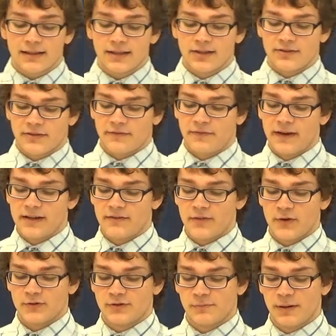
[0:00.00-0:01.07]
clear the fate of
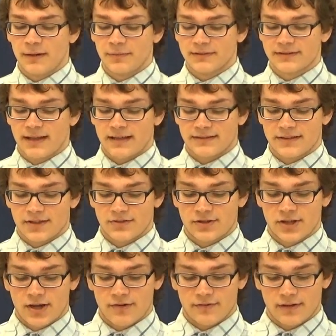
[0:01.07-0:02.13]
those who publicize their
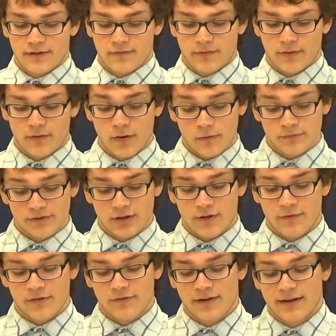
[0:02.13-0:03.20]
charity for their own
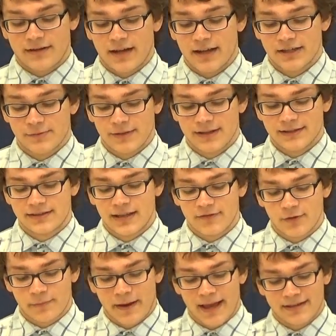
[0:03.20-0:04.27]
self-aggrandizement in
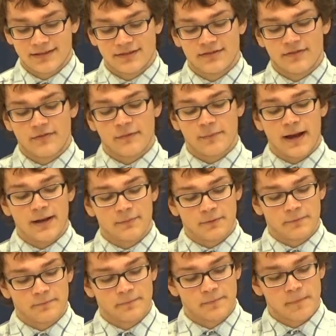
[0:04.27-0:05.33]
several passages of the Bible.
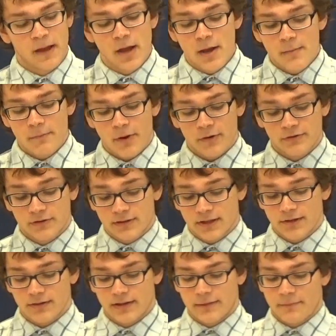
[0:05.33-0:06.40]
Most
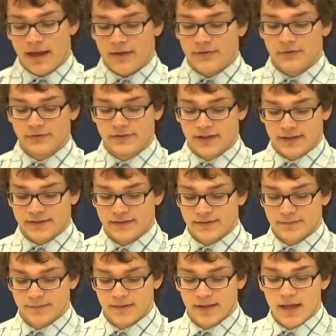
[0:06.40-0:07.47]
clearly in Matthew 6.
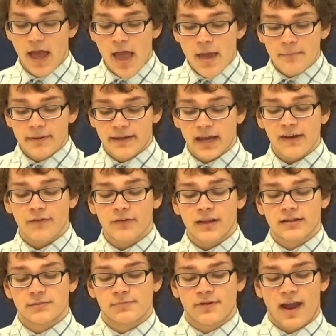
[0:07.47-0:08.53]
Be careful
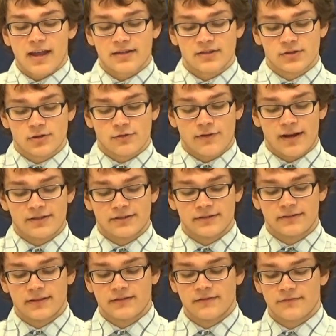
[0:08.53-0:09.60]
not to practice your
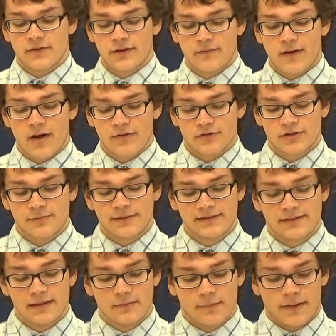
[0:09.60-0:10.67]
righteousness in front of others to be
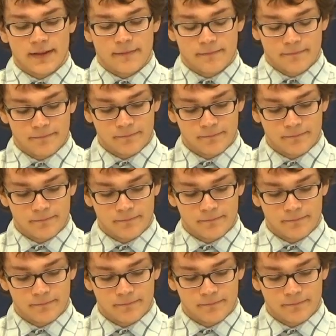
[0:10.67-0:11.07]
seen by them.